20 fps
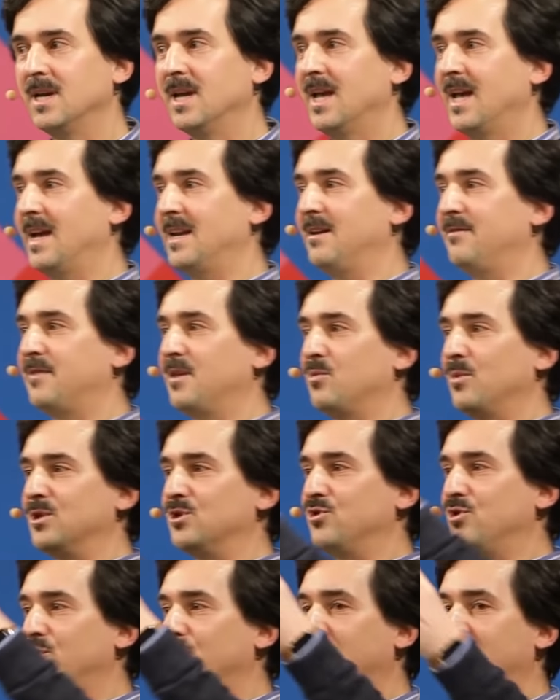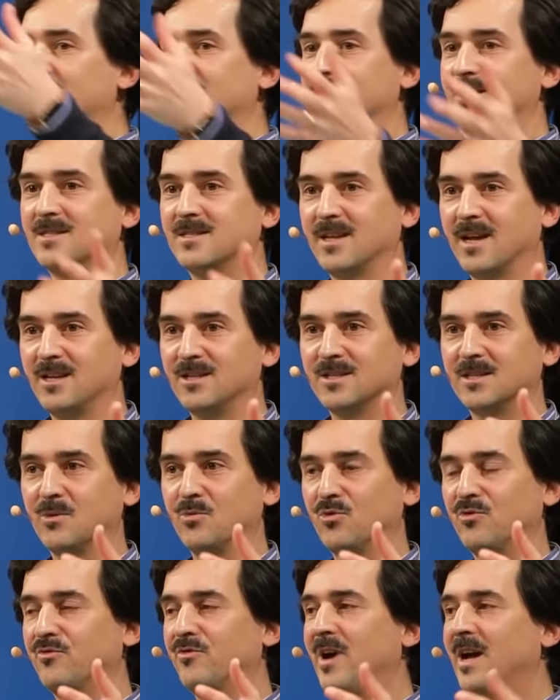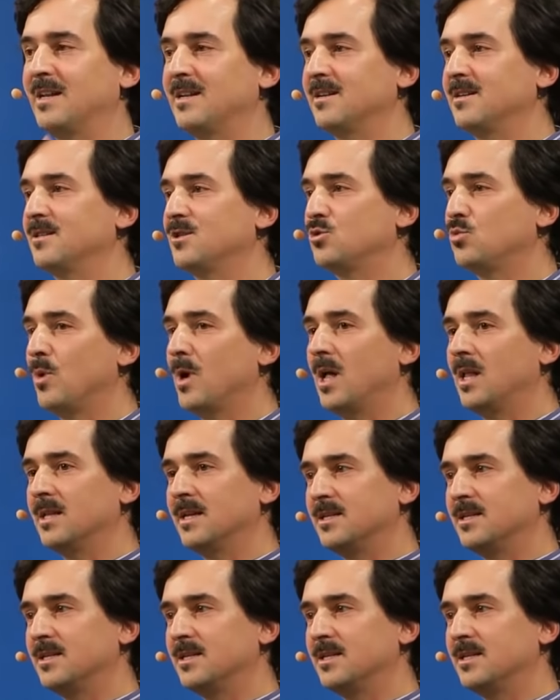and if they went to the United States, they would find it as well.